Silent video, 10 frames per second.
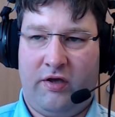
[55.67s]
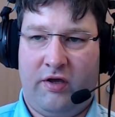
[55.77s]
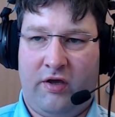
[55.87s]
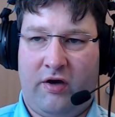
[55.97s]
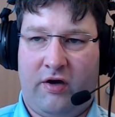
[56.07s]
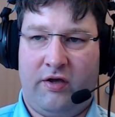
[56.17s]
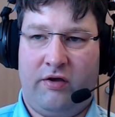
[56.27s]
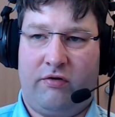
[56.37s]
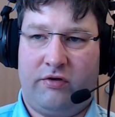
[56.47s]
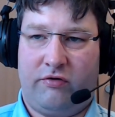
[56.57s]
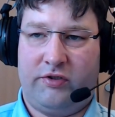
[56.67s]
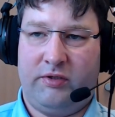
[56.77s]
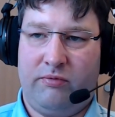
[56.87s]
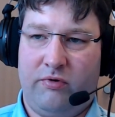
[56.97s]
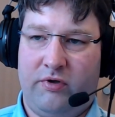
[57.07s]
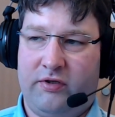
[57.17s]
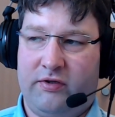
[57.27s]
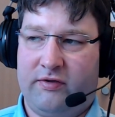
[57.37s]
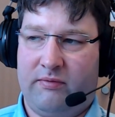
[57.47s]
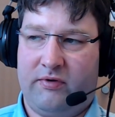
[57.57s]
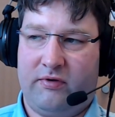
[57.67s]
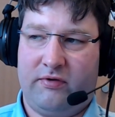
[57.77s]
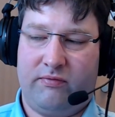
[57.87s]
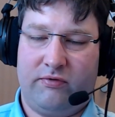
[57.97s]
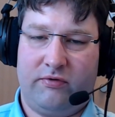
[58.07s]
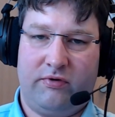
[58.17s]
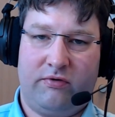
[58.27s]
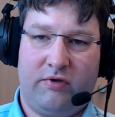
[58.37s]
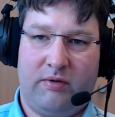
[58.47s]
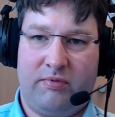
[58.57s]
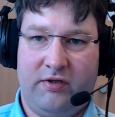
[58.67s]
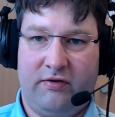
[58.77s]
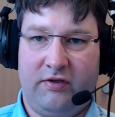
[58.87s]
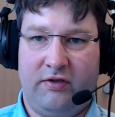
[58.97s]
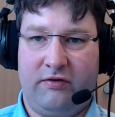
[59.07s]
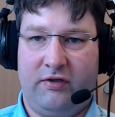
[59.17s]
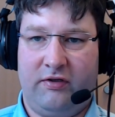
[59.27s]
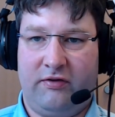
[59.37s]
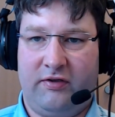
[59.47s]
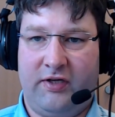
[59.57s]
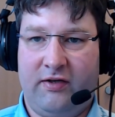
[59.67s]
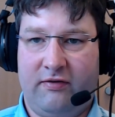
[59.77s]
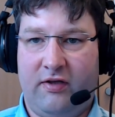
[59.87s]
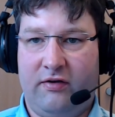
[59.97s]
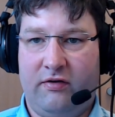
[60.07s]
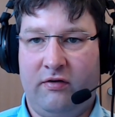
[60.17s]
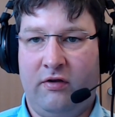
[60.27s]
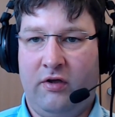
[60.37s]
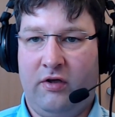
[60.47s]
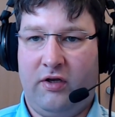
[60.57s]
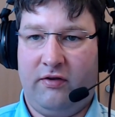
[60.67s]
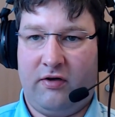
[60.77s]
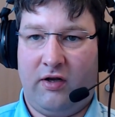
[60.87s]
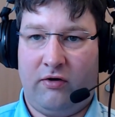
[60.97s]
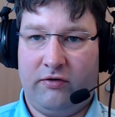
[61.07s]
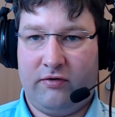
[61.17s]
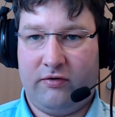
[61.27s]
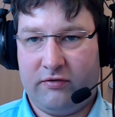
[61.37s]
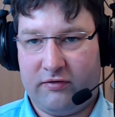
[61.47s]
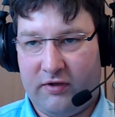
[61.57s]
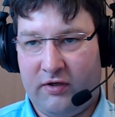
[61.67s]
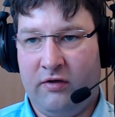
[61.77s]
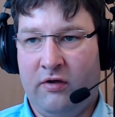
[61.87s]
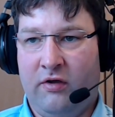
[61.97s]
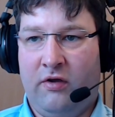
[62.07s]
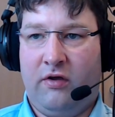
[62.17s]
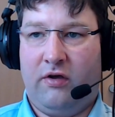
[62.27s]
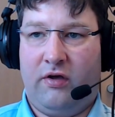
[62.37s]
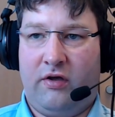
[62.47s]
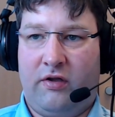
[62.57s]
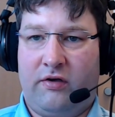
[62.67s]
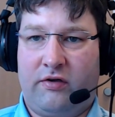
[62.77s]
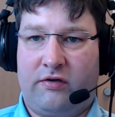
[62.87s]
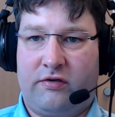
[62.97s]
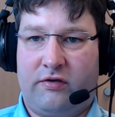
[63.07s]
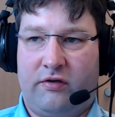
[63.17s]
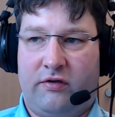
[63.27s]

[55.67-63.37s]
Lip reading: AI or deep learning is something that was going to happen in the data center, in the cloud, so to say, and